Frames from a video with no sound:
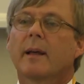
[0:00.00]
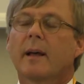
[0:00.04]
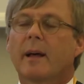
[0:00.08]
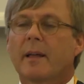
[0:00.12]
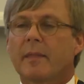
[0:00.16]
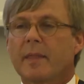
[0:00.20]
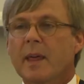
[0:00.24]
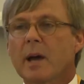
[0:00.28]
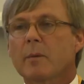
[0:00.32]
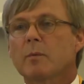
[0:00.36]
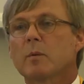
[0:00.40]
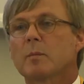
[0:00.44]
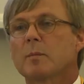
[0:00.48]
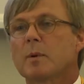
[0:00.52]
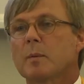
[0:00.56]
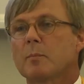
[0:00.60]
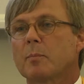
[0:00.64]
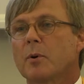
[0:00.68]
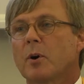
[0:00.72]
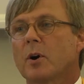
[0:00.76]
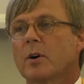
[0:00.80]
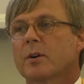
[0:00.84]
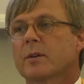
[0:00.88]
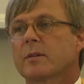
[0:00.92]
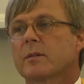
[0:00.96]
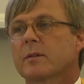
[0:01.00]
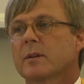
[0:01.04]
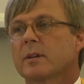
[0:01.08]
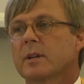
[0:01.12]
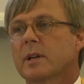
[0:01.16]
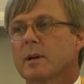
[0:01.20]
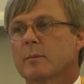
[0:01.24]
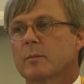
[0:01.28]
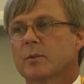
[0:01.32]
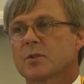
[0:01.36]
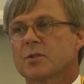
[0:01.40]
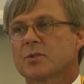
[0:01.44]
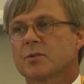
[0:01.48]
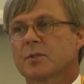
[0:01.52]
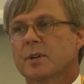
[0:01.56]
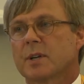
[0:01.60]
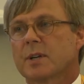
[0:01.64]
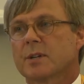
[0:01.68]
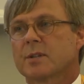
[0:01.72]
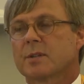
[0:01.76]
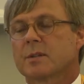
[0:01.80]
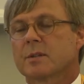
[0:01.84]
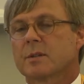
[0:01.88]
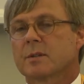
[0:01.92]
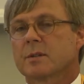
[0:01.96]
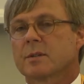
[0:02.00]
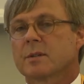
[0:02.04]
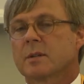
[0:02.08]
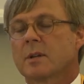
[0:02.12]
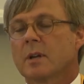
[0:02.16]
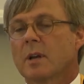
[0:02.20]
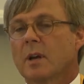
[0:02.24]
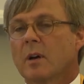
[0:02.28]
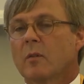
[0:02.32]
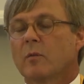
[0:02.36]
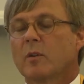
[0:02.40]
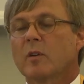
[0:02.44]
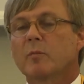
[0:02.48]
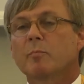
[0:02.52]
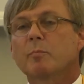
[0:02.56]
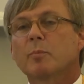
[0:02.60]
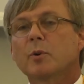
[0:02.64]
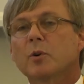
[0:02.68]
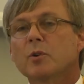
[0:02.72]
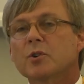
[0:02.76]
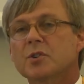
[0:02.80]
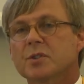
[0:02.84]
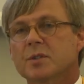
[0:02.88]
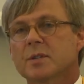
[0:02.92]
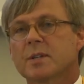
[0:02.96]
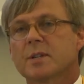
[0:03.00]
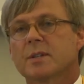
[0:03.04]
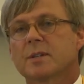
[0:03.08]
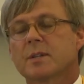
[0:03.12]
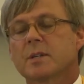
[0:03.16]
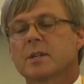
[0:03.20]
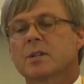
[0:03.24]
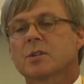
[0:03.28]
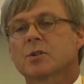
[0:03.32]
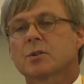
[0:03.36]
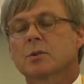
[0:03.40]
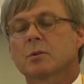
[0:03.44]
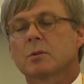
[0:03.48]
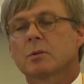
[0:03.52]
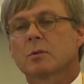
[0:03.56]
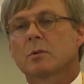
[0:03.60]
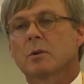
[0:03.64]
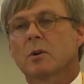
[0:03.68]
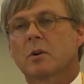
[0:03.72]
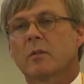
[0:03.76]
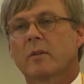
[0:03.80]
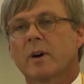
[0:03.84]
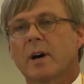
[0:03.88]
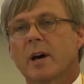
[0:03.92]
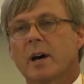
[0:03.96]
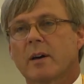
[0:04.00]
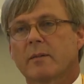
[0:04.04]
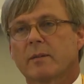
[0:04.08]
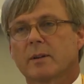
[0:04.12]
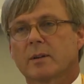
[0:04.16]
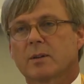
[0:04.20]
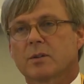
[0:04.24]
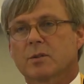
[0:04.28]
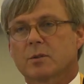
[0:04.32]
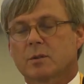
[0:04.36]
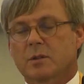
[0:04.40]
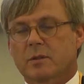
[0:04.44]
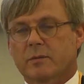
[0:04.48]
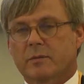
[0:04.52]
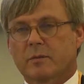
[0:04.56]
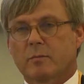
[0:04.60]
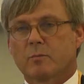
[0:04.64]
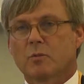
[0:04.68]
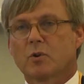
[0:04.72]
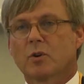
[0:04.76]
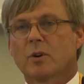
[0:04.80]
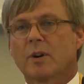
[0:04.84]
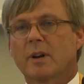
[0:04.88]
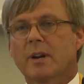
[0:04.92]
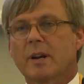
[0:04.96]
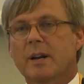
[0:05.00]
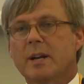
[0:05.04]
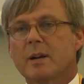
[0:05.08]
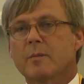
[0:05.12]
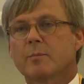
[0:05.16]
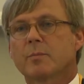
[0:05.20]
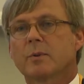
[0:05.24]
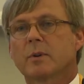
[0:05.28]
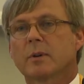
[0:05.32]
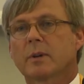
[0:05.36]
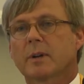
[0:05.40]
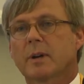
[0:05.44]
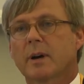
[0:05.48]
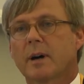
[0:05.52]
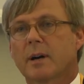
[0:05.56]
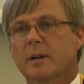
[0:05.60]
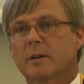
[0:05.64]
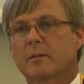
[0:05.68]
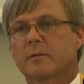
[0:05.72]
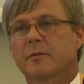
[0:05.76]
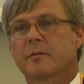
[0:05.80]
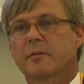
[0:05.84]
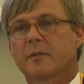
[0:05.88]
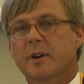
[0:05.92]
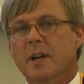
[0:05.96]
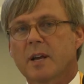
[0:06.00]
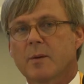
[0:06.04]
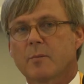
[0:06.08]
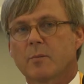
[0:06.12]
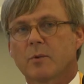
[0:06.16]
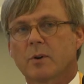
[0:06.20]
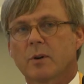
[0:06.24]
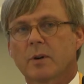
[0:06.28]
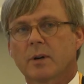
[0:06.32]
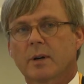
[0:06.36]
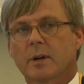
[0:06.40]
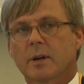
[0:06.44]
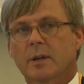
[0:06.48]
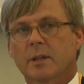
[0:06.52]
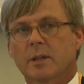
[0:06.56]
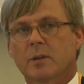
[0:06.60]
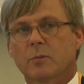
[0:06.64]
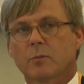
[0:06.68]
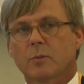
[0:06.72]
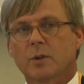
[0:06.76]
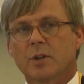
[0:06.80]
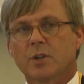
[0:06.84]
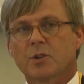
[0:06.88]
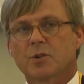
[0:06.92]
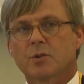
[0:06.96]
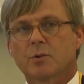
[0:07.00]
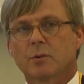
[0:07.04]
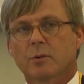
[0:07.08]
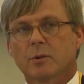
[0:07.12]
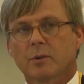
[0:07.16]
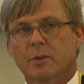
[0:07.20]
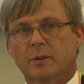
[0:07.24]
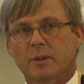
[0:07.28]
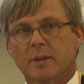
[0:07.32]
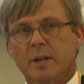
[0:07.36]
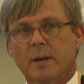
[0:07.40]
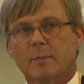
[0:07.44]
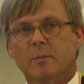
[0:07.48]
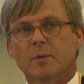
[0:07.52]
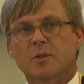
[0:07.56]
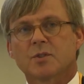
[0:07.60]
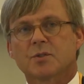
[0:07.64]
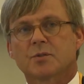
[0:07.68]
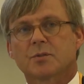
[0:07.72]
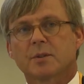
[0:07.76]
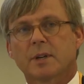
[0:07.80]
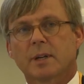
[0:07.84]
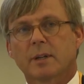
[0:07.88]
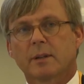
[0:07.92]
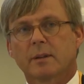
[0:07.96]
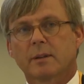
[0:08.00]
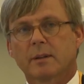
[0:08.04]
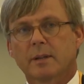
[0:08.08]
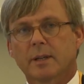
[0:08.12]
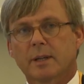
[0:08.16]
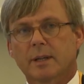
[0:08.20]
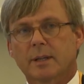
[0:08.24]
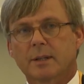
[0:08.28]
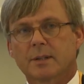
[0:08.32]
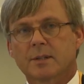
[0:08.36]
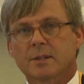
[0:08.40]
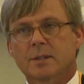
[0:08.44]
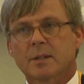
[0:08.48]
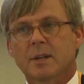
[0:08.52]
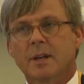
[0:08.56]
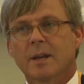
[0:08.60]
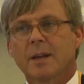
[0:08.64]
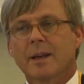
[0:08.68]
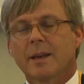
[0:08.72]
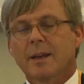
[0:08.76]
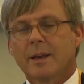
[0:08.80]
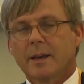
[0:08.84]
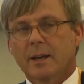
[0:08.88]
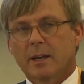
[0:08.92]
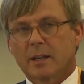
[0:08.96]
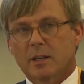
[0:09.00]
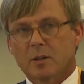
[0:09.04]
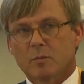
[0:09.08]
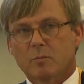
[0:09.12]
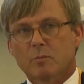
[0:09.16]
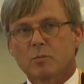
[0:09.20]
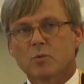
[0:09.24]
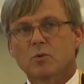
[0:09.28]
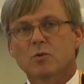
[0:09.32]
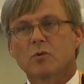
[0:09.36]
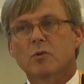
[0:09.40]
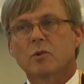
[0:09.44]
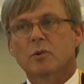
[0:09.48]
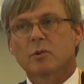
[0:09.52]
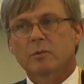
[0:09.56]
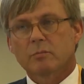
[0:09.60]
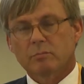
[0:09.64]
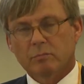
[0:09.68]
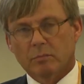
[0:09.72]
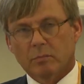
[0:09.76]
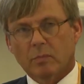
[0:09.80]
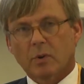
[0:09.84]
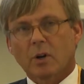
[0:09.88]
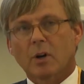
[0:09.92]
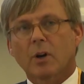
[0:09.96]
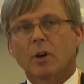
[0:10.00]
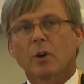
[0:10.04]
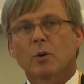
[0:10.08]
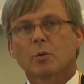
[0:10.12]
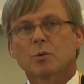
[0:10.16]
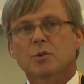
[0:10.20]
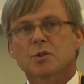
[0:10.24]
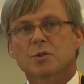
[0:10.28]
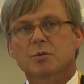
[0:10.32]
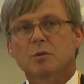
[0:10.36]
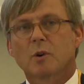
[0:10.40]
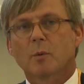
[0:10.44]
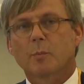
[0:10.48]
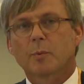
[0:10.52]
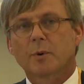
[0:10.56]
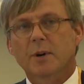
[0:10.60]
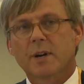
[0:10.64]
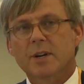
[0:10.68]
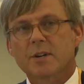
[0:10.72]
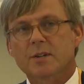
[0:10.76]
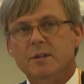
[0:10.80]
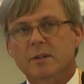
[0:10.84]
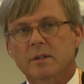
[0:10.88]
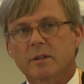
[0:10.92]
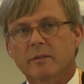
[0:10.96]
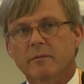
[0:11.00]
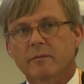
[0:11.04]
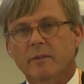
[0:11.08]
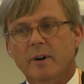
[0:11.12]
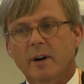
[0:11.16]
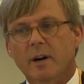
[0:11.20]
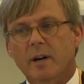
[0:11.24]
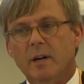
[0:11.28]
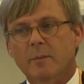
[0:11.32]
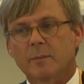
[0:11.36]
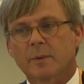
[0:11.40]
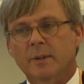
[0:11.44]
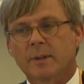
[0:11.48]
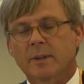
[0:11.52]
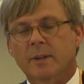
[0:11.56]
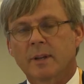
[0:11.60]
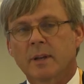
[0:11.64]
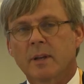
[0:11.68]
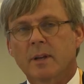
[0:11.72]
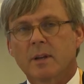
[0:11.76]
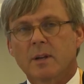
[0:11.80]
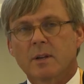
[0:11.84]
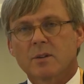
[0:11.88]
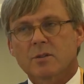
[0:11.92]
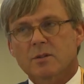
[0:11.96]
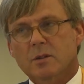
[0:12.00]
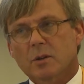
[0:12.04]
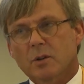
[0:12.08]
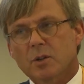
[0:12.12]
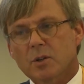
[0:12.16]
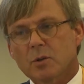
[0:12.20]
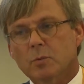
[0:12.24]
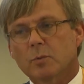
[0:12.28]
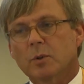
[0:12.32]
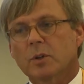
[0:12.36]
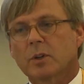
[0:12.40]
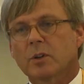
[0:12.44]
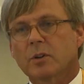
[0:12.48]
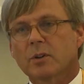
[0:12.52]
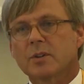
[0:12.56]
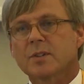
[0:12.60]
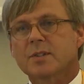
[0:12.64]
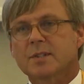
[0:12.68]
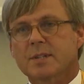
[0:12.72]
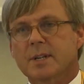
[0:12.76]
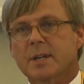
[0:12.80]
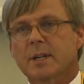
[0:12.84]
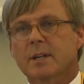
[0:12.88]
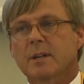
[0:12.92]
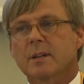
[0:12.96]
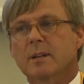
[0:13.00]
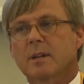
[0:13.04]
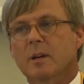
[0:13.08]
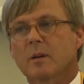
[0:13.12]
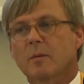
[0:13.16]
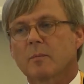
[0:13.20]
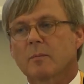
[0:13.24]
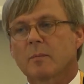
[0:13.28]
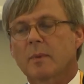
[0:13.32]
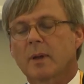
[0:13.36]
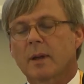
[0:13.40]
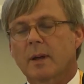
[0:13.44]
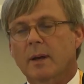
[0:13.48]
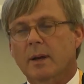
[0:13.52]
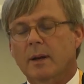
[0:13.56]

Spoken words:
and that would be part of the demonstrations. We pushed this issue of having sort of a more liberal kind of framework under which you could demonstrate things in a more close to operational environment. So you would consider them